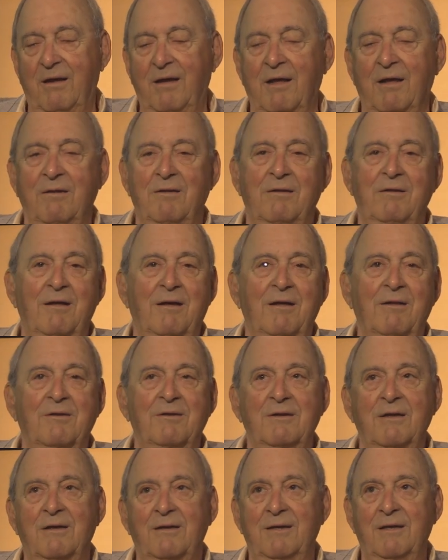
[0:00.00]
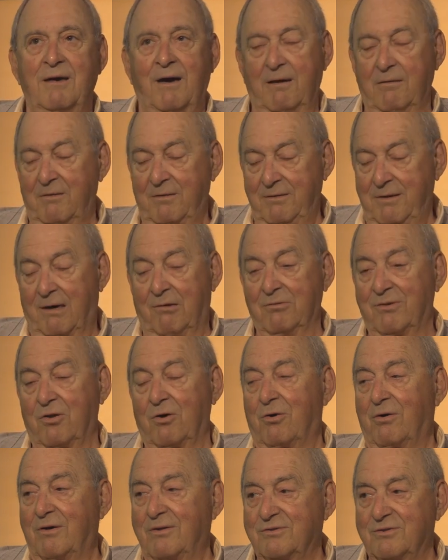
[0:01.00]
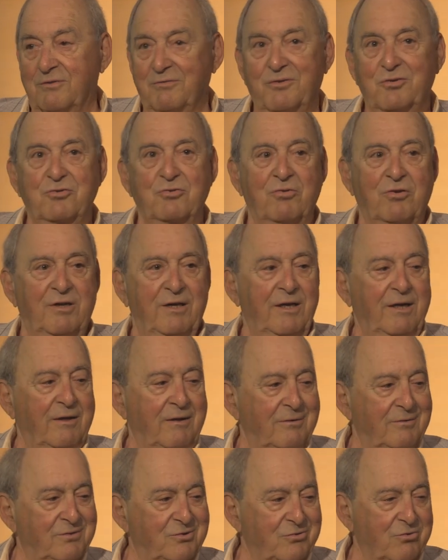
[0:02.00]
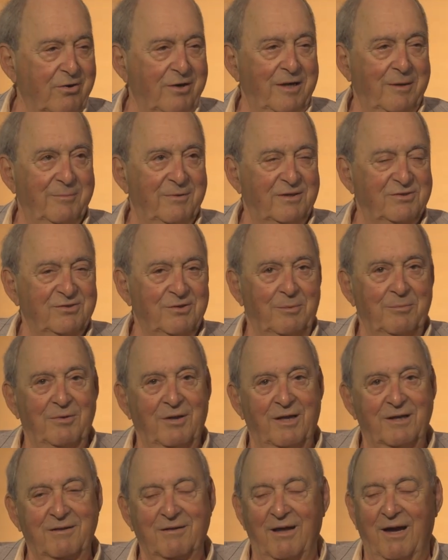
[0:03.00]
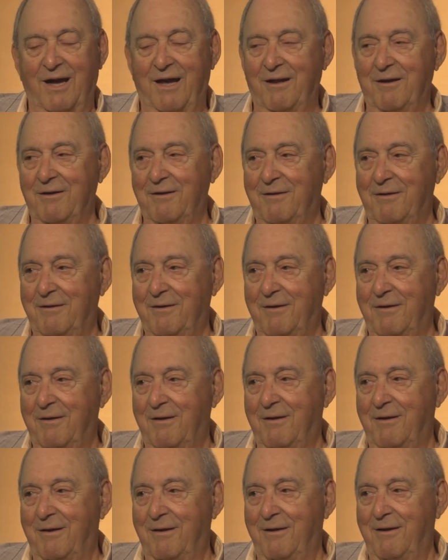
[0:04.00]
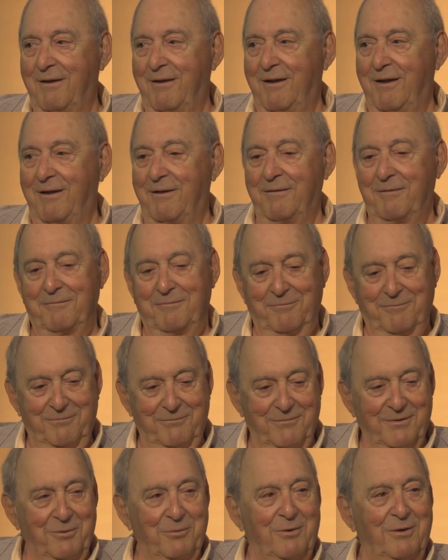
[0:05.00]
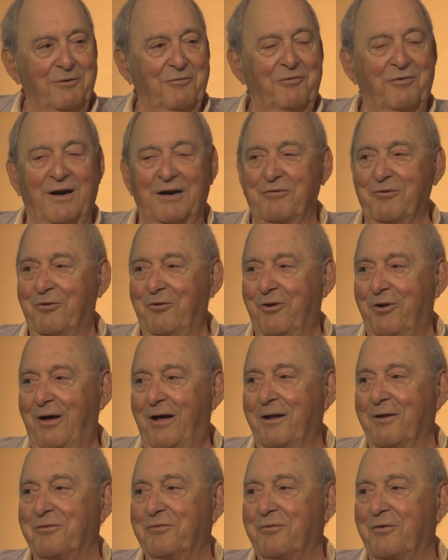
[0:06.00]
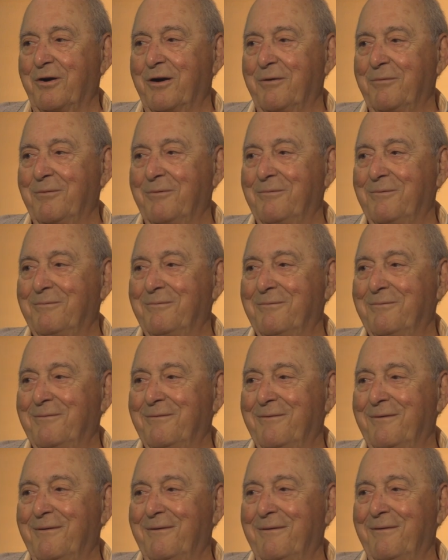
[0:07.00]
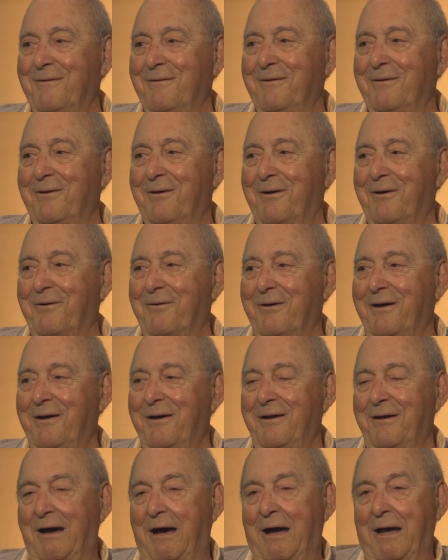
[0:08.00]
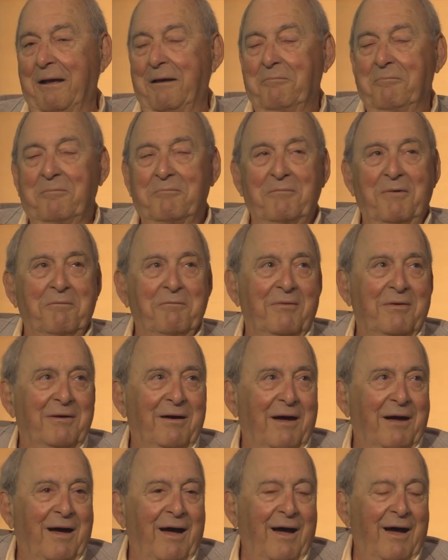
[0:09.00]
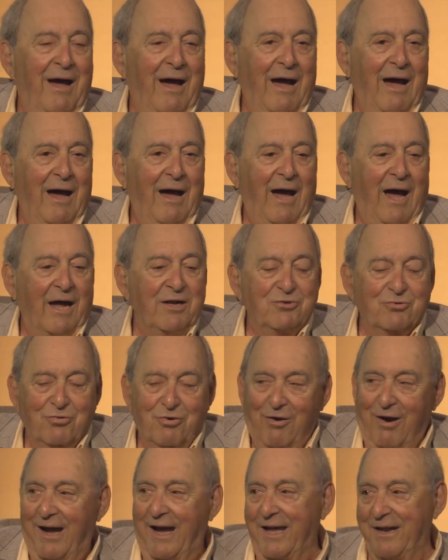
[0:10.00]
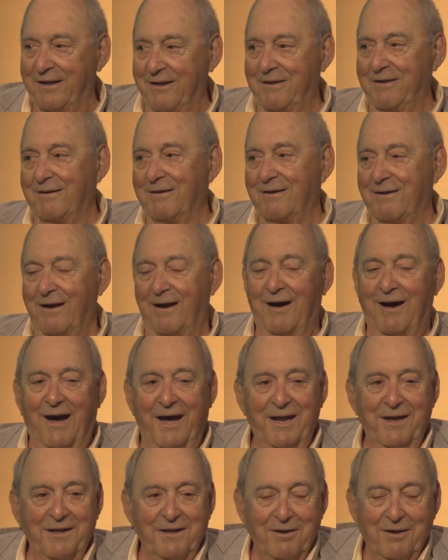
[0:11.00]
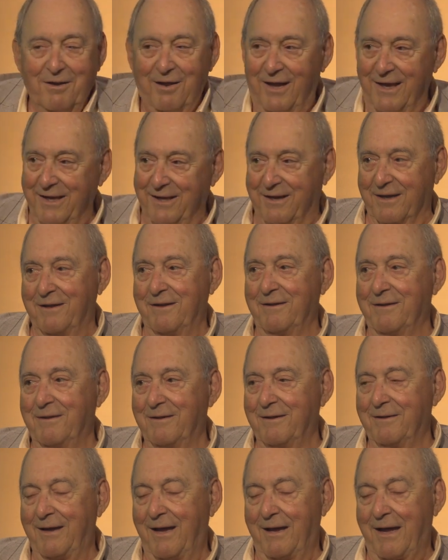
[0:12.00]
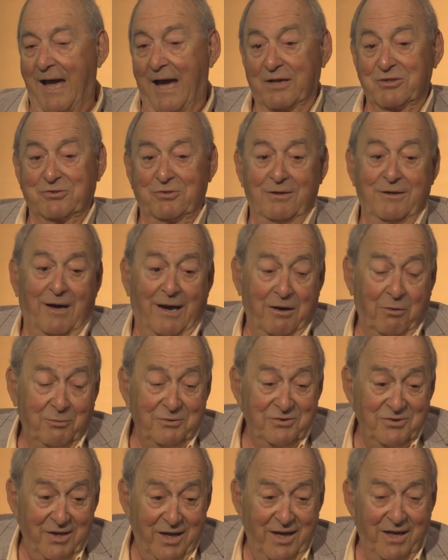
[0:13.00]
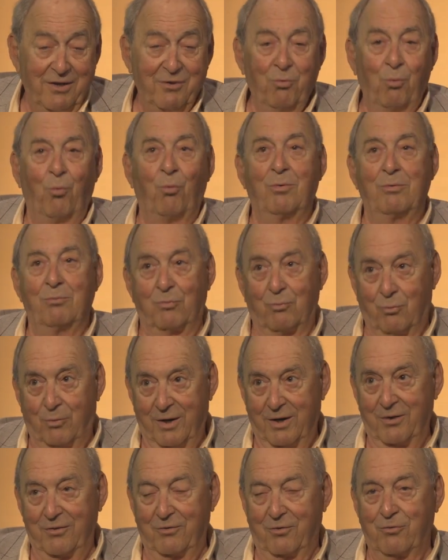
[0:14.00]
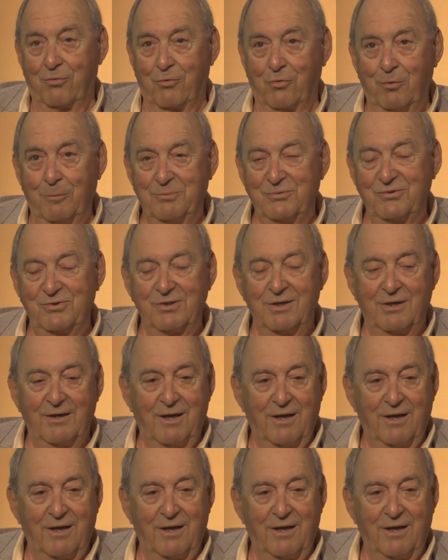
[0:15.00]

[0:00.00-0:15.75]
in, in, in, in the outdoors of a tree and a stream or something like that. And they want $500 for it. There you go. You know, and I, I tried it. I didn't like it. Actually, I was in one of the groups